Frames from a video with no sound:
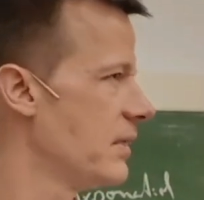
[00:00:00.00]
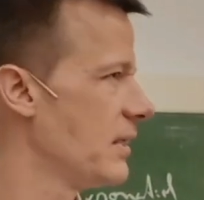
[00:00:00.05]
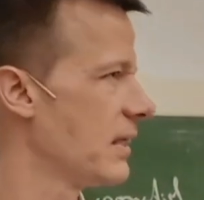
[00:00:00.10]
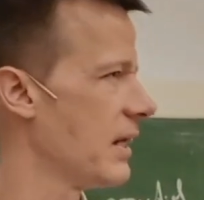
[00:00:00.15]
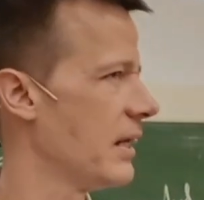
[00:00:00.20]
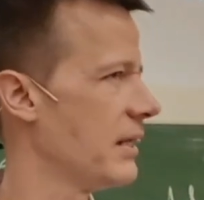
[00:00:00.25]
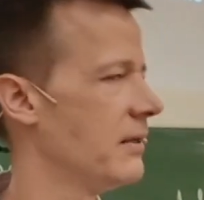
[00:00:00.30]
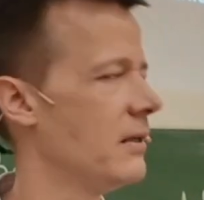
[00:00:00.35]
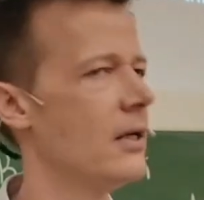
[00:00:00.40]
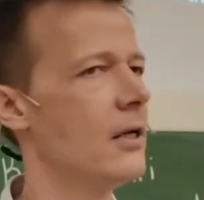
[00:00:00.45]

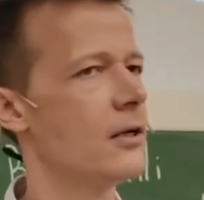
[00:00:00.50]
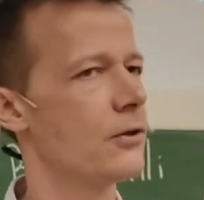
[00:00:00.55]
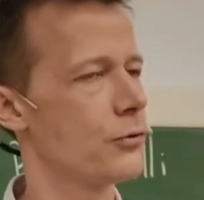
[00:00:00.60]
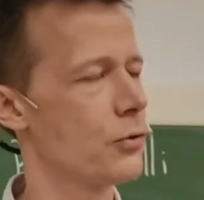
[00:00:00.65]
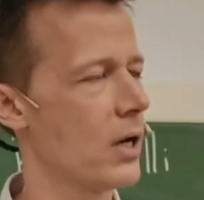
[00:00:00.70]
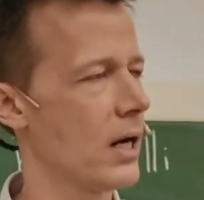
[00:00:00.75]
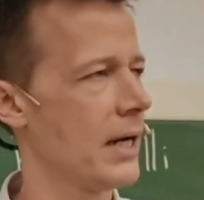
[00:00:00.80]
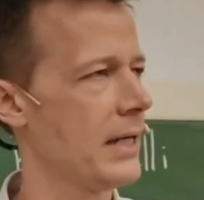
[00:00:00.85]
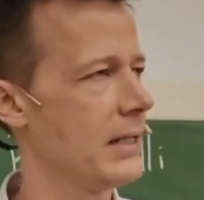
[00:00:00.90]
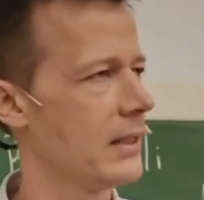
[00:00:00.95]
again to
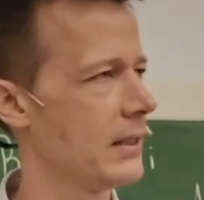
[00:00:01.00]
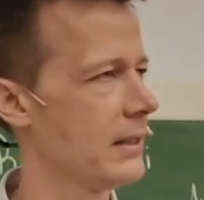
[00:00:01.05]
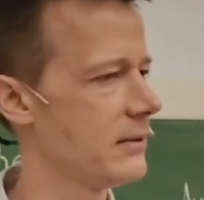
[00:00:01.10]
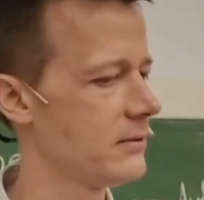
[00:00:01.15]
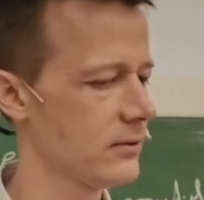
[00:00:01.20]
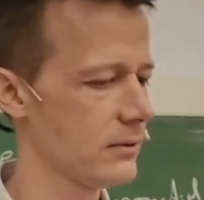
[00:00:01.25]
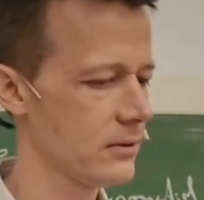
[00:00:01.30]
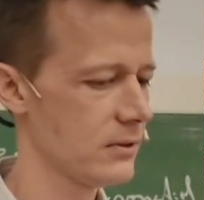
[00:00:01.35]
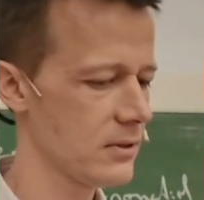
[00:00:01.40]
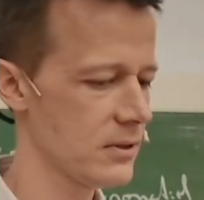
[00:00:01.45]
highlight
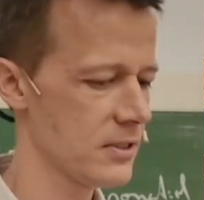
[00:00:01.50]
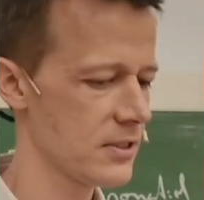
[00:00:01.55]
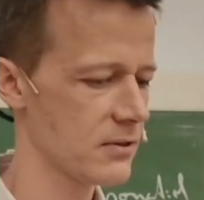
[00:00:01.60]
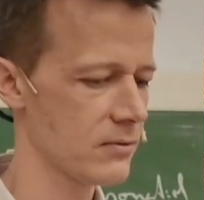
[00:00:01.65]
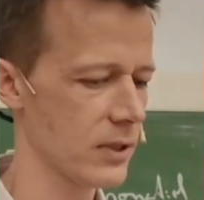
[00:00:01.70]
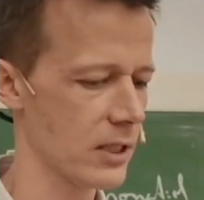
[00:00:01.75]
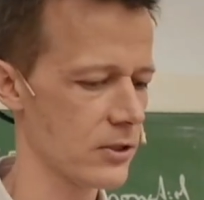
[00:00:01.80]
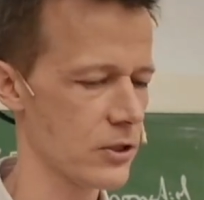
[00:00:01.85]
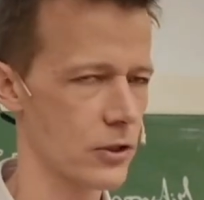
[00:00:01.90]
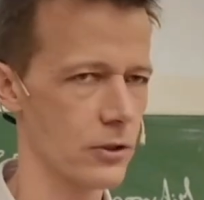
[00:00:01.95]
this
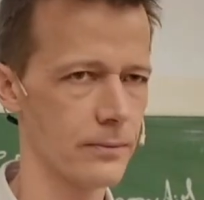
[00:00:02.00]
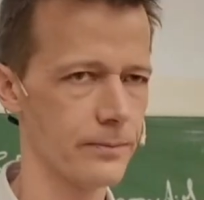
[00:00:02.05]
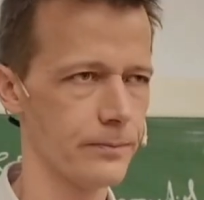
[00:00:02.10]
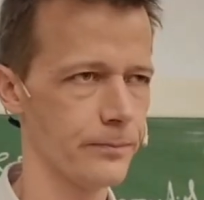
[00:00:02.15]
structure.